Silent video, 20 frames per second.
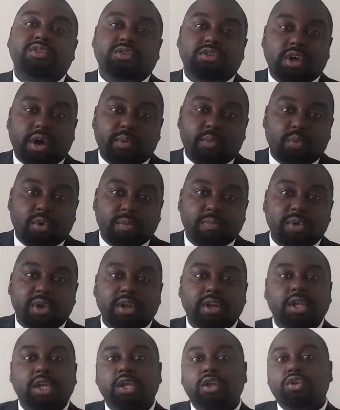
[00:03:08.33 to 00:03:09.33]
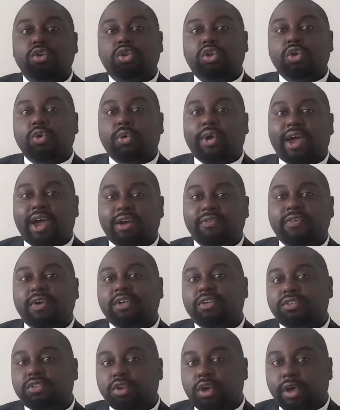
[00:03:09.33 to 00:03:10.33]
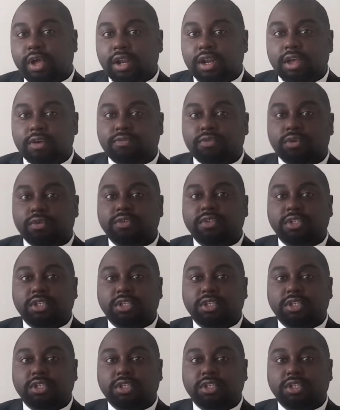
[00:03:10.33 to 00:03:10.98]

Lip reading: some women do have a certain level of